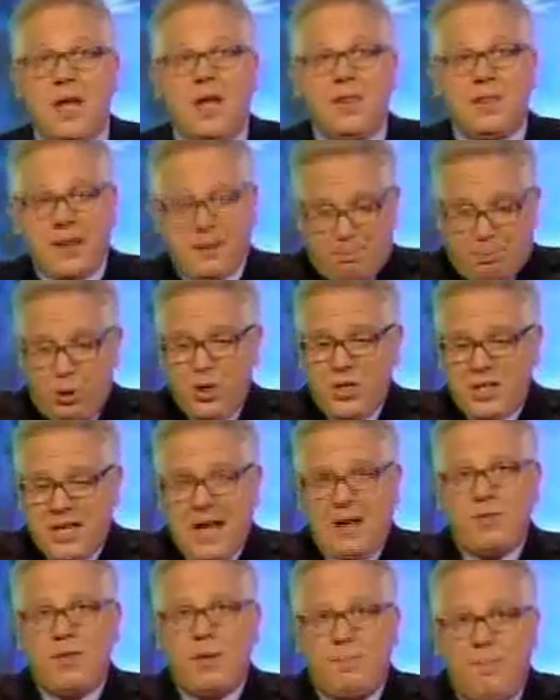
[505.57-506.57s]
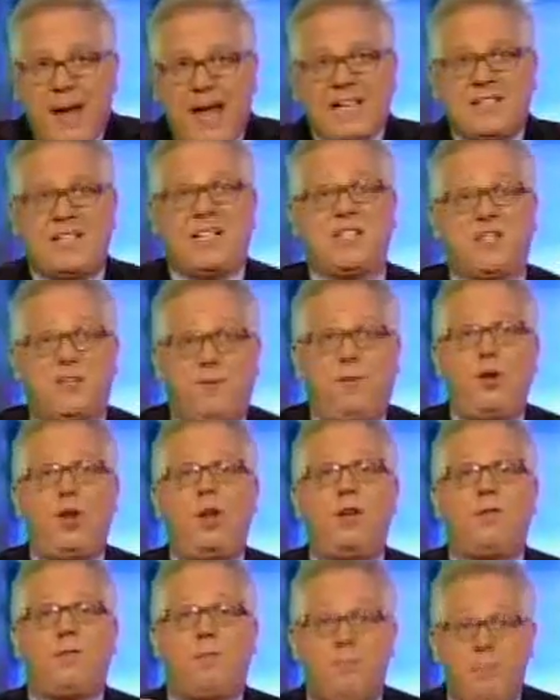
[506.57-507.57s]
They put down the baskets
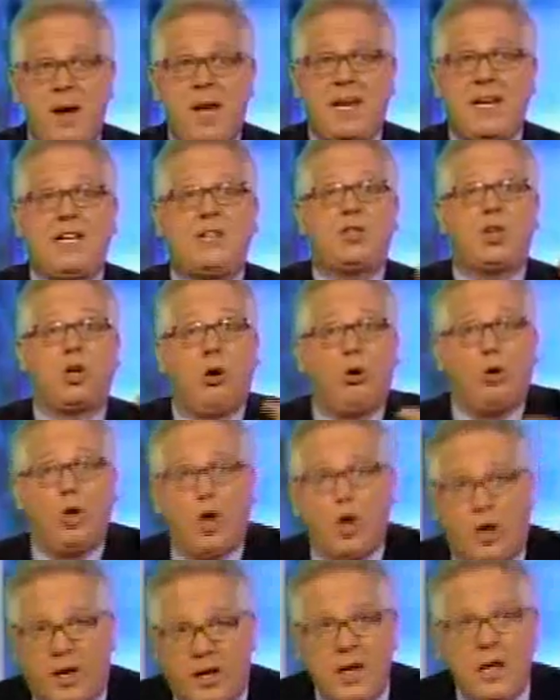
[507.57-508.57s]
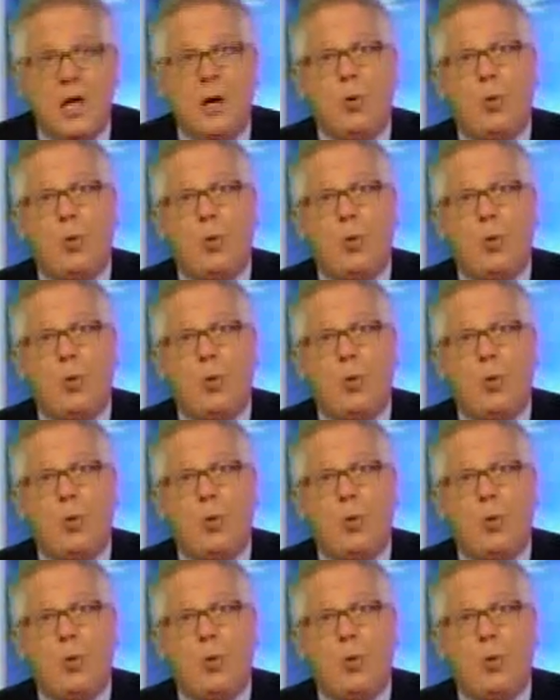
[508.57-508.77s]
full of money to go look.